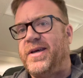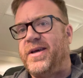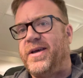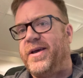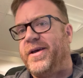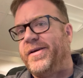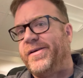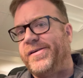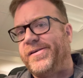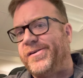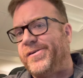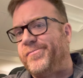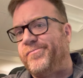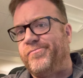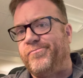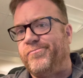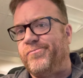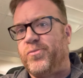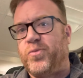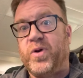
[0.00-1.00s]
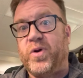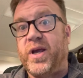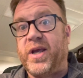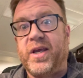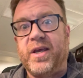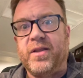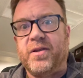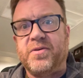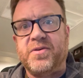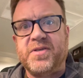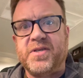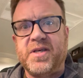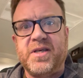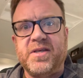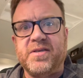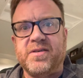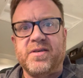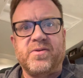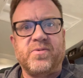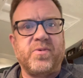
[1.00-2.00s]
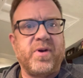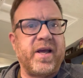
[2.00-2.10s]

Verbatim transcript: um, regular season,